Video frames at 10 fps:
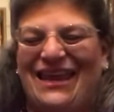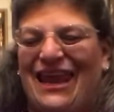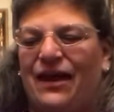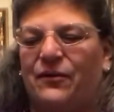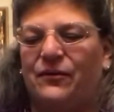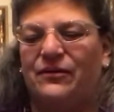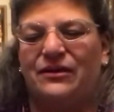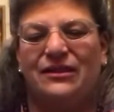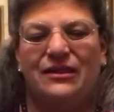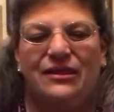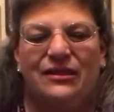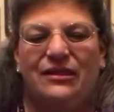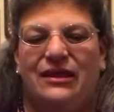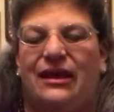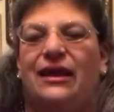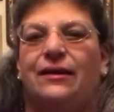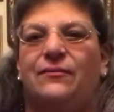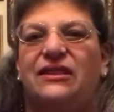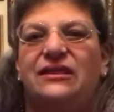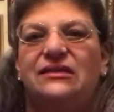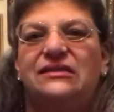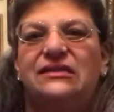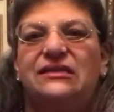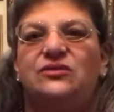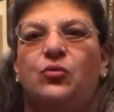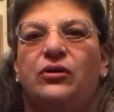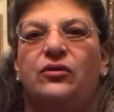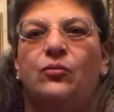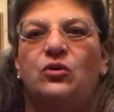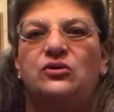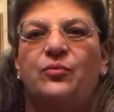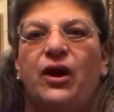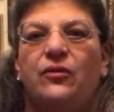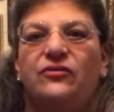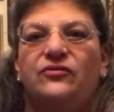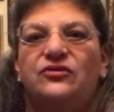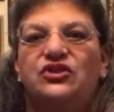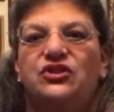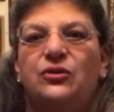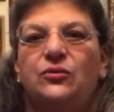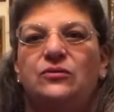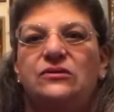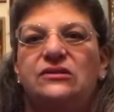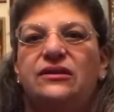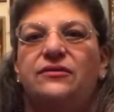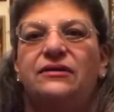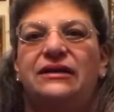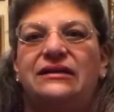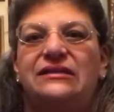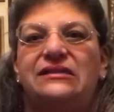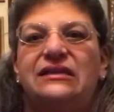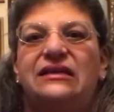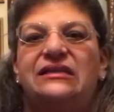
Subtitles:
Now the amethyst is one of the most powerful stones there is.